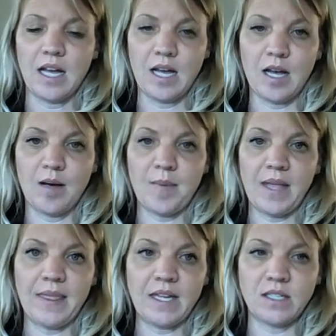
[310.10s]

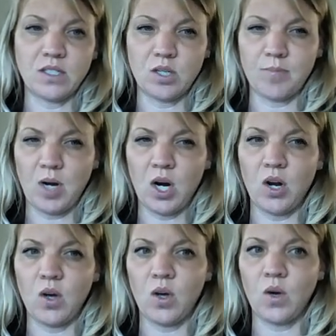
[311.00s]
And then
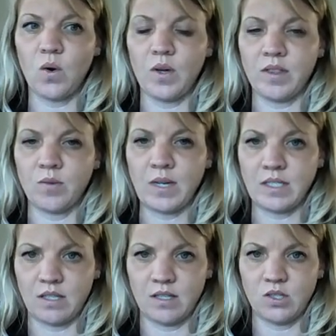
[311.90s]
tomorrow and the
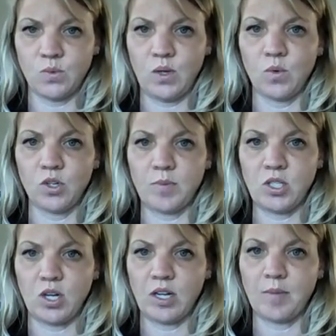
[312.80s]
rest of this week, we're going to be
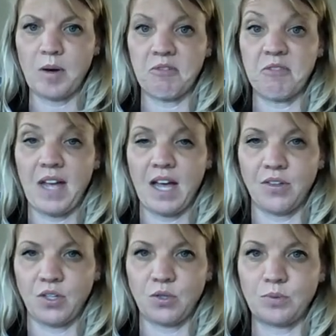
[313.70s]
talking about
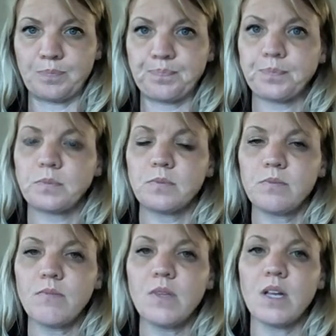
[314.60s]
value.
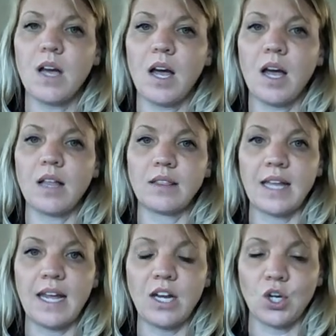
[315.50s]

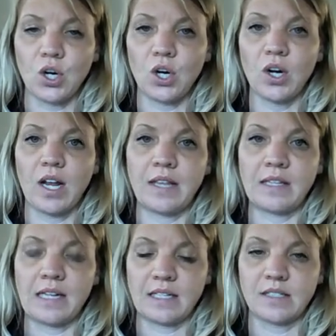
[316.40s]
Later in
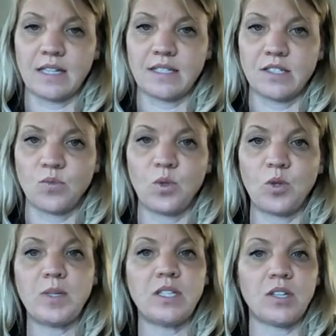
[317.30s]
the next lesson, we'll
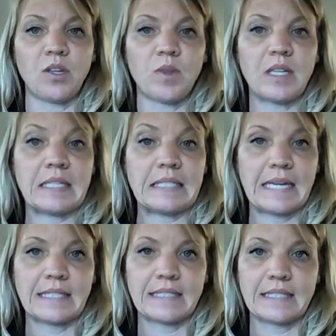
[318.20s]
be dealing with
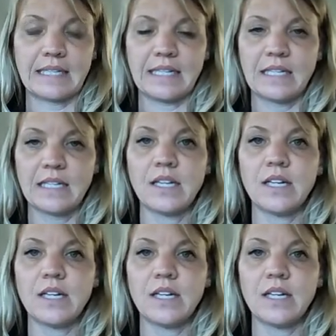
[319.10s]
intensity.